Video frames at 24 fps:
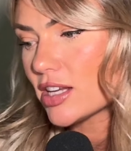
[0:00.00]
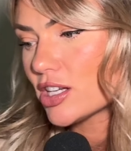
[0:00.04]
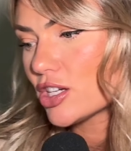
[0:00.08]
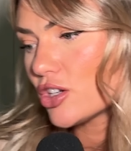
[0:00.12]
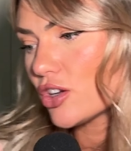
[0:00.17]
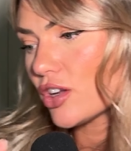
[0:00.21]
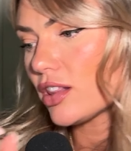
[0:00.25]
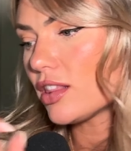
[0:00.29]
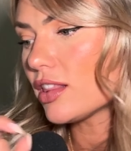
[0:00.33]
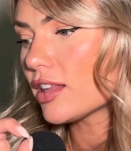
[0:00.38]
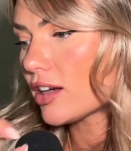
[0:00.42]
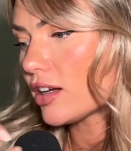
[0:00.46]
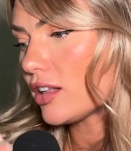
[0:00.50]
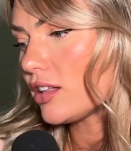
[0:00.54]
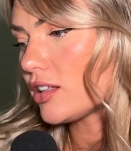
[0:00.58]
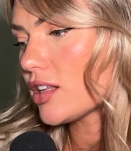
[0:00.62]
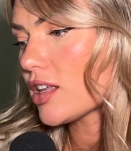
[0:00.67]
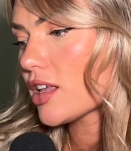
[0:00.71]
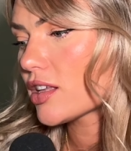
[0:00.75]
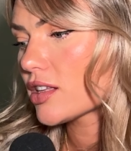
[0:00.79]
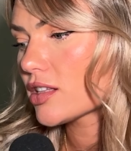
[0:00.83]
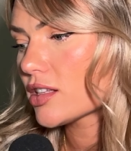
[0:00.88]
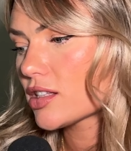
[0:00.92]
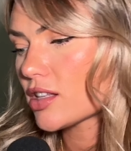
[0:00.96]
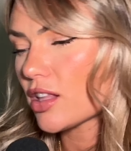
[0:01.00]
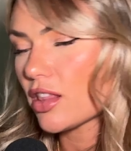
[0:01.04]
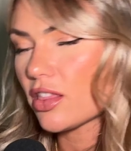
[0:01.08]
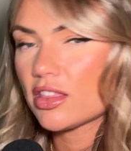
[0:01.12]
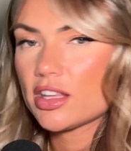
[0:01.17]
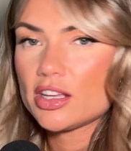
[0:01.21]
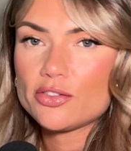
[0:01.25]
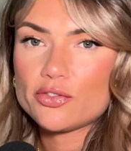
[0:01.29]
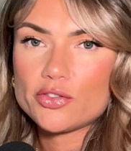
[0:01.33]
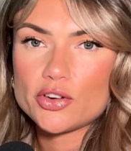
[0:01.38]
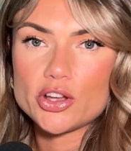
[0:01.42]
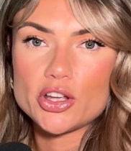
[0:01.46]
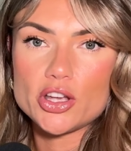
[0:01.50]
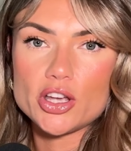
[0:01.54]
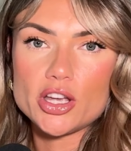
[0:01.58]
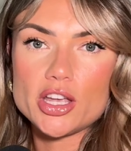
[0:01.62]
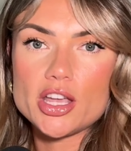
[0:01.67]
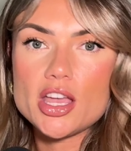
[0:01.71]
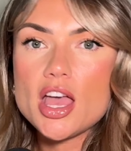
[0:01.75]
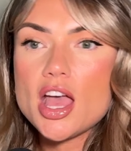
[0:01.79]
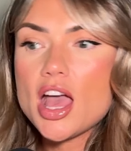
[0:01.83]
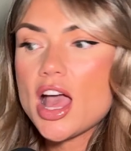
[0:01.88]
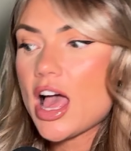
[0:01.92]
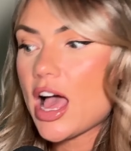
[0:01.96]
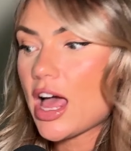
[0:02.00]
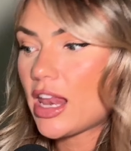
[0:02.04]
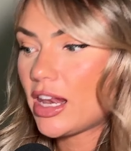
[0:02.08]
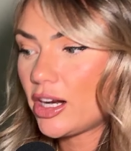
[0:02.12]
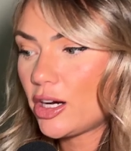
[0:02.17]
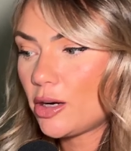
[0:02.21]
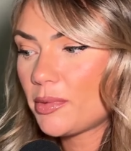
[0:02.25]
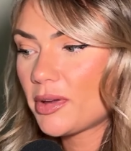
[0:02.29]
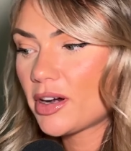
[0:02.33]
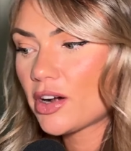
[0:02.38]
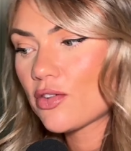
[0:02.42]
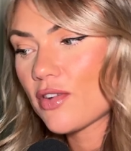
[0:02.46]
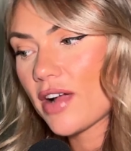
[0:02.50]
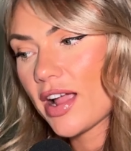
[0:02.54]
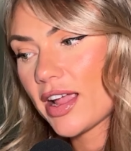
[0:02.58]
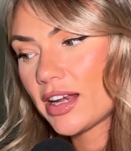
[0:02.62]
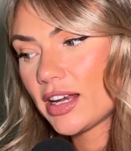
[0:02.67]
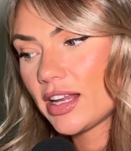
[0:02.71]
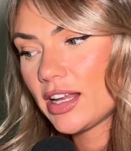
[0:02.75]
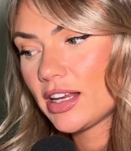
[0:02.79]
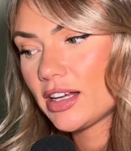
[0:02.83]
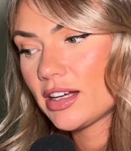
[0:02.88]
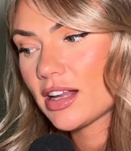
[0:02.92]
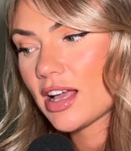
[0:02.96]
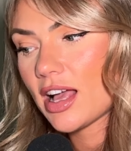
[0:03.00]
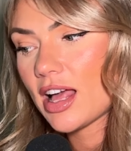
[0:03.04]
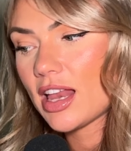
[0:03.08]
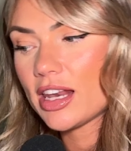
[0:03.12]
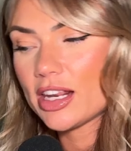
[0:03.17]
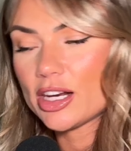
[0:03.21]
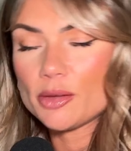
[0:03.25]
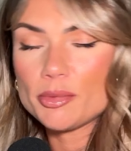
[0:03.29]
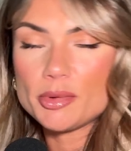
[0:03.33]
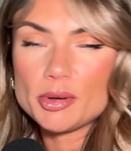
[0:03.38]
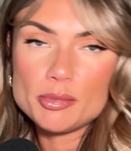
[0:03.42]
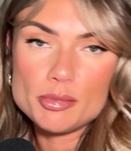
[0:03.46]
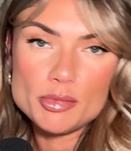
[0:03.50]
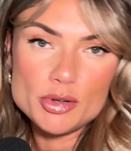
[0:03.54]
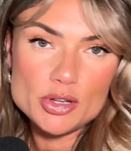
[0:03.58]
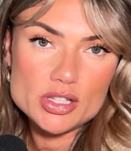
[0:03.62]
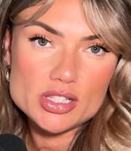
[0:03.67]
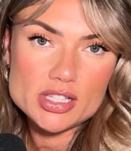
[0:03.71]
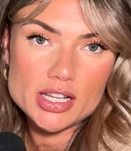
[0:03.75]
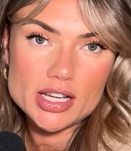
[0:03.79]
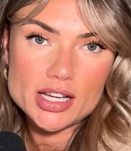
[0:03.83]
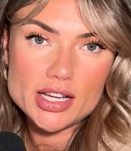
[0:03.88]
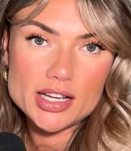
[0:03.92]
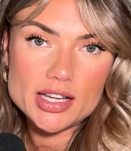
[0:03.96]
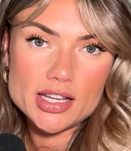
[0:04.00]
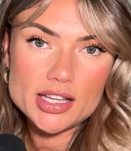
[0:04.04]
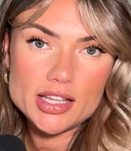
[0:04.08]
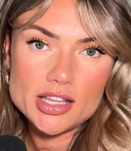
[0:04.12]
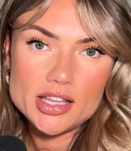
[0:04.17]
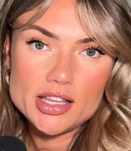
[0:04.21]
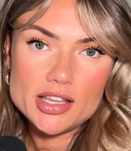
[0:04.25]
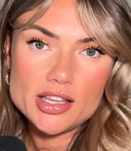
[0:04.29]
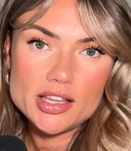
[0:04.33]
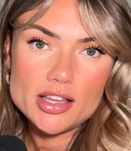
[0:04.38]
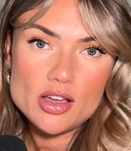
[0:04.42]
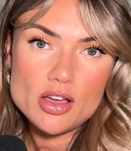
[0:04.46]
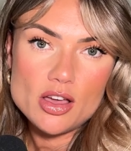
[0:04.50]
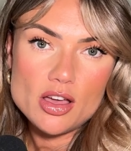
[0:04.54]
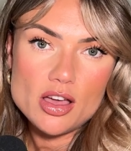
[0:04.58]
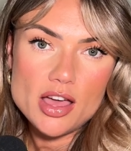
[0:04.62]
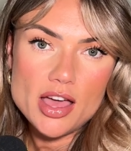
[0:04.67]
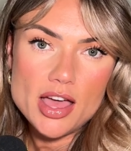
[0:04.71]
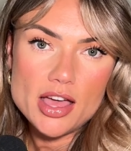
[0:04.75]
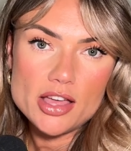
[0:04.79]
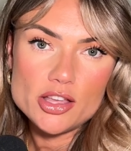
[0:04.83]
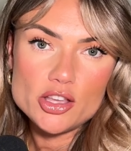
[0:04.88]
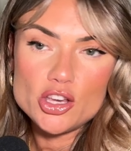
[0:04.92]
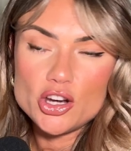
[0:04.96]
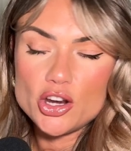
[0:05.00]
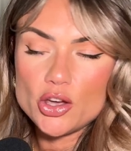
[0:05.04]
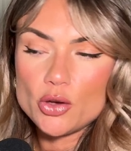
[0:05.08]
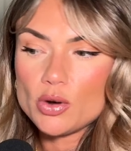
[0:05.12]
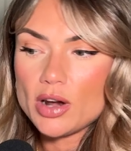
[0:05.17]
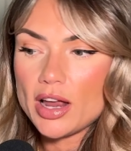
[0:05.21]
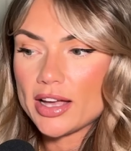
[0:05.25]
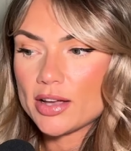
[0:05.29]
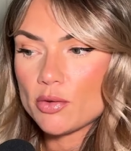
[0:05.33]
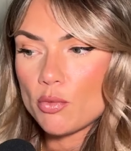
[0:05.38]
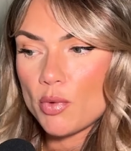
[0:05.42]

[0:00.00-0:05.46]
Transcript: to do a little something for you, a little bit of writing, a little bit of music. You know, like